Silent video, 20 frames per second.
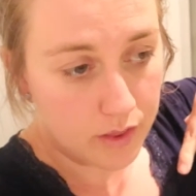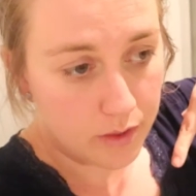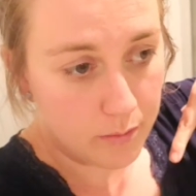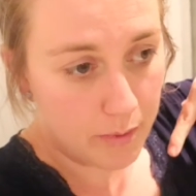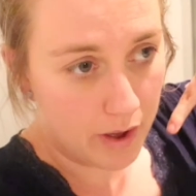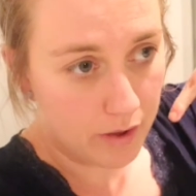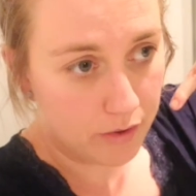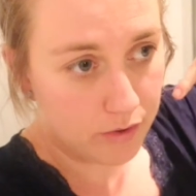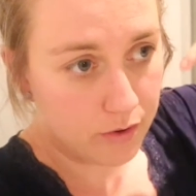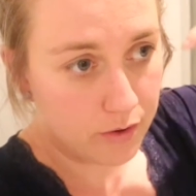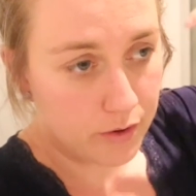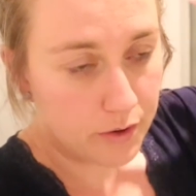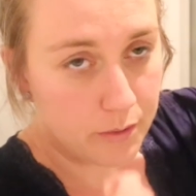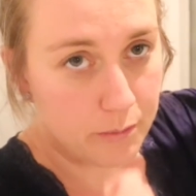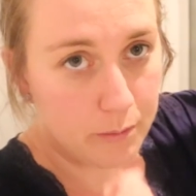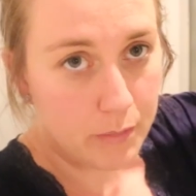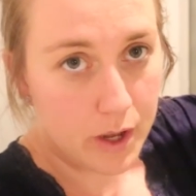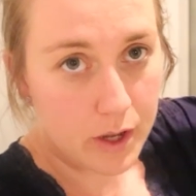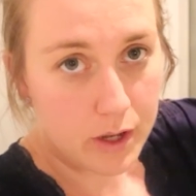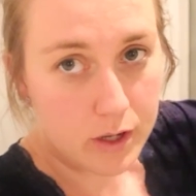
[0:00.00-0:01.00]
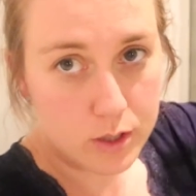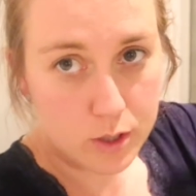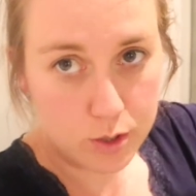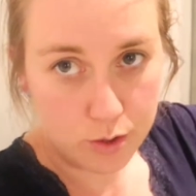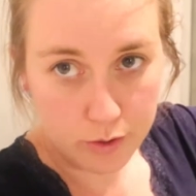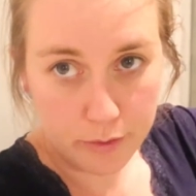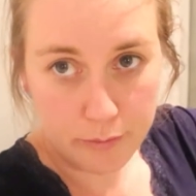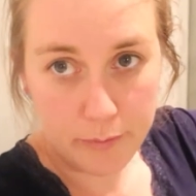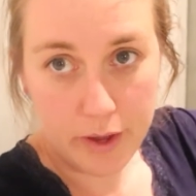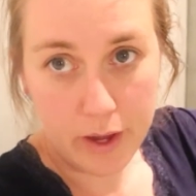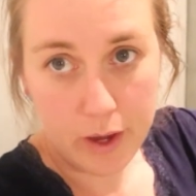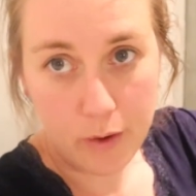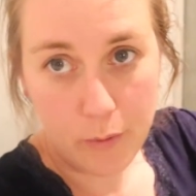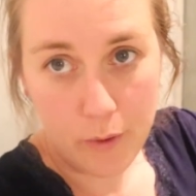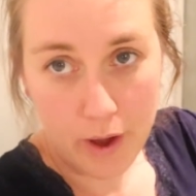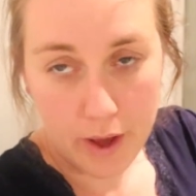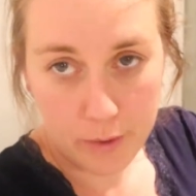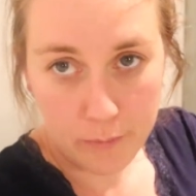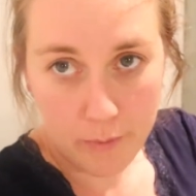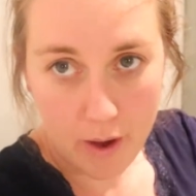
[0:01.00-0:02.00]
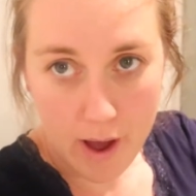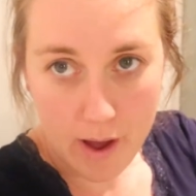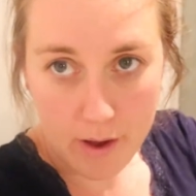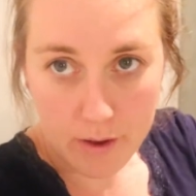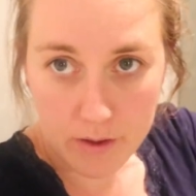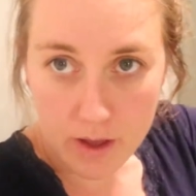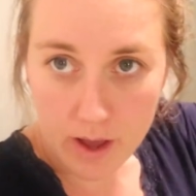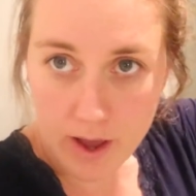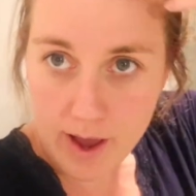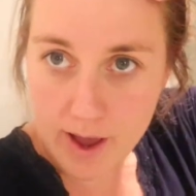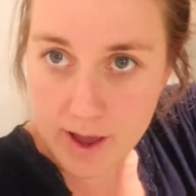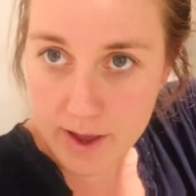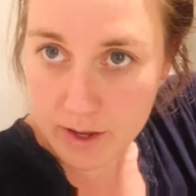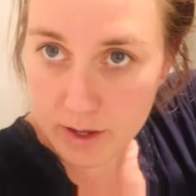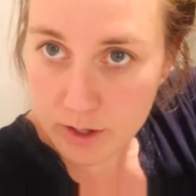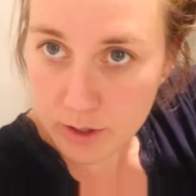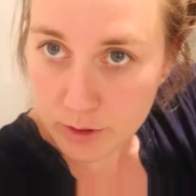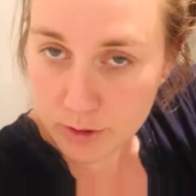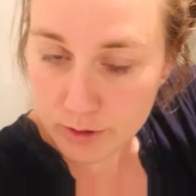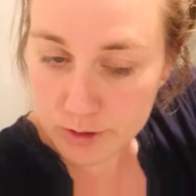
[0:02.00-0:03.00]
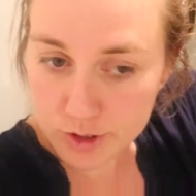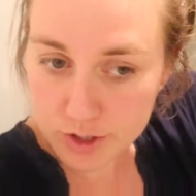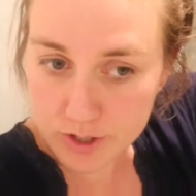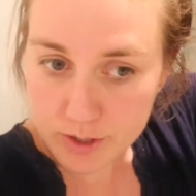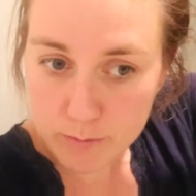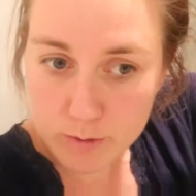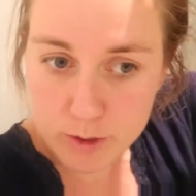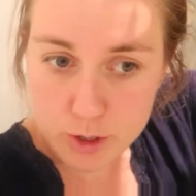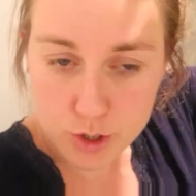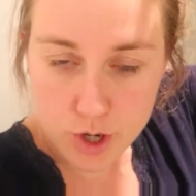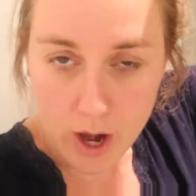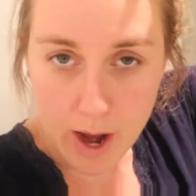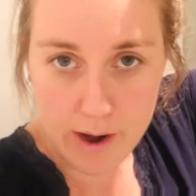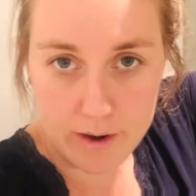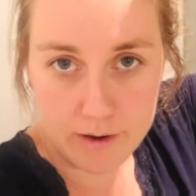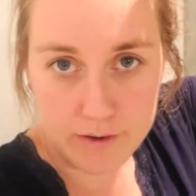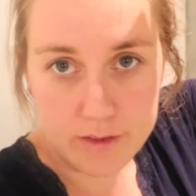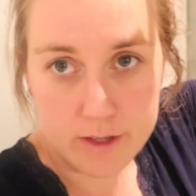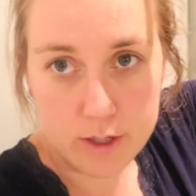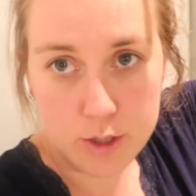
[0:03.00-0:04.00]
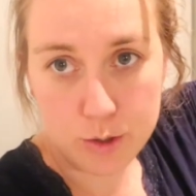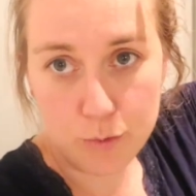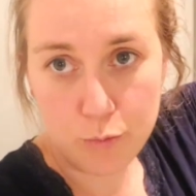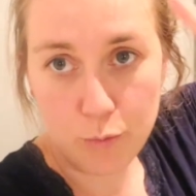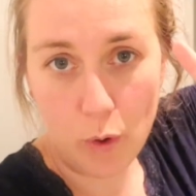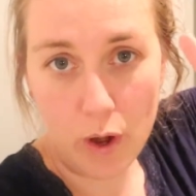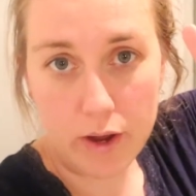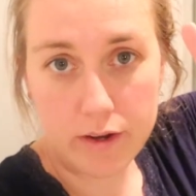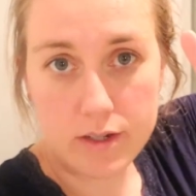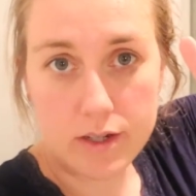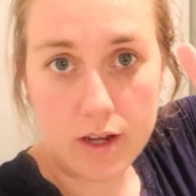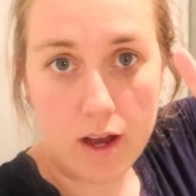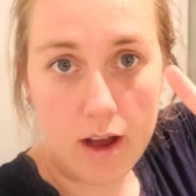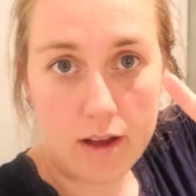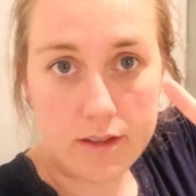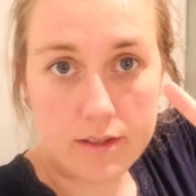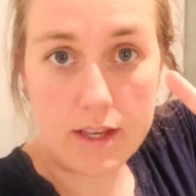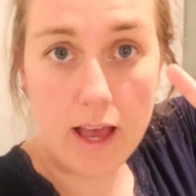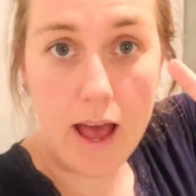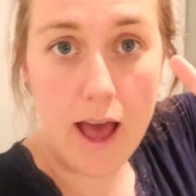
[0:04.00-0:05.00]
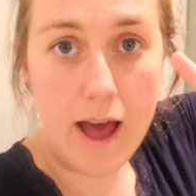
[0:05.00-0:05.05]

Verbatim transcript: The bathroom took me quite a while. I usually would try and only do one task